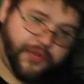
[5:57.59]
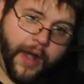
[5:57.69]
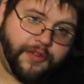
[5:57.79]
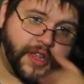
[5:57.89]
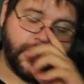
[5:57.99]
for
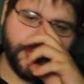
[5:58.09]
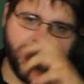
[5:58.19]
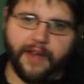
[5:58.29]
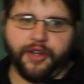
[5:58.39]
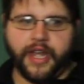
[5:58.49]
everything. This
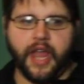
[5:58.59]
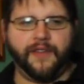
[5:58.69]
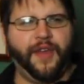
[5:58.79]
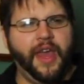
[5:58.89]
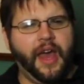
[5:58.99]
was an everyday
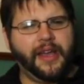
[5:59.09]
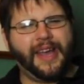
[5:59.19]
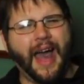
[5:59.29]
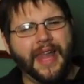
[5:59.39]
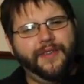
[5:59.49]
knife.
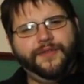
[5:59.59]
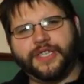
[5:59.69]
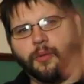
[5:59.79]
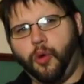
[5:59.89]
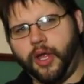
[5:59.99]
Kind of
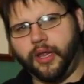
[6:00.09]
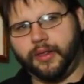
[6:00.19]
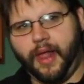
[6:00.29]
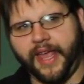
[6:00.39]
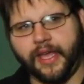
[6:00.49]

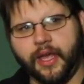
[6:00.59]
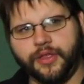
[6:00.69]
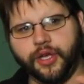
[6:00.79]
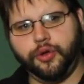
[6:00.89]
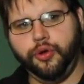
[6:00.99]
somewhat like
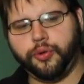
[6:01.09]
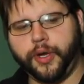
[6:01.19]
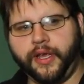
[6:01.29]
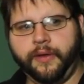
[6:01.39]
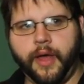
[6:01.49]
the
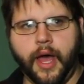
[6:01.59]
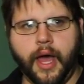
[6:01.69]
kukri